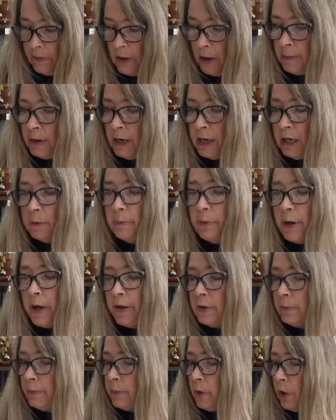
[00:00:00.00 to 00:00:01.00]
I'm not going to
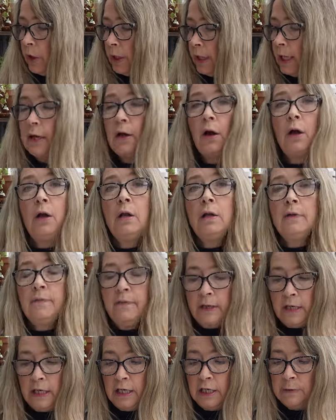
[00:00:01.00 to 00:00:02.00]
bother marking all
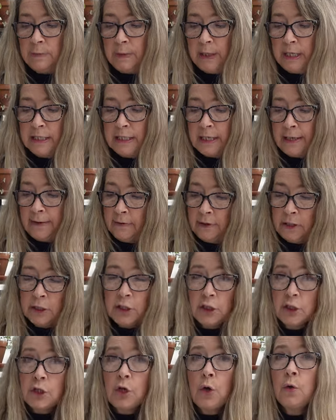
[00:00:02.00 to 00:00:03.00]
of these because I only
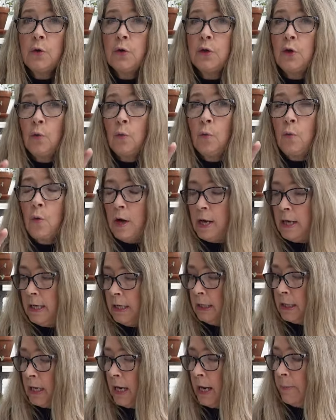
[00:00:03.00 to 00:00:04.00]
sewed the
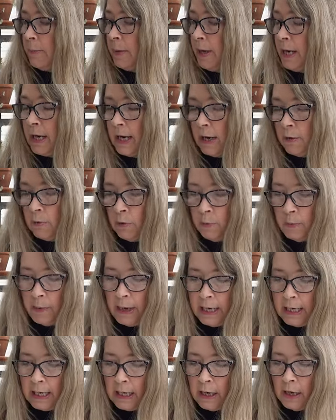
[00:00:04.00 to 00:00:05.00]
one type and I will
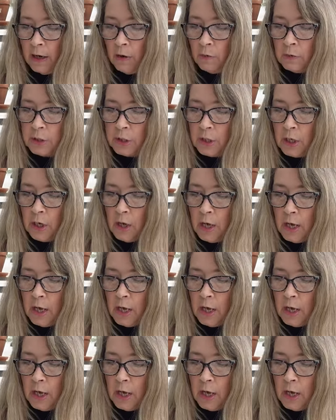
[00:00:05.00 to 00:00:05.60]
make out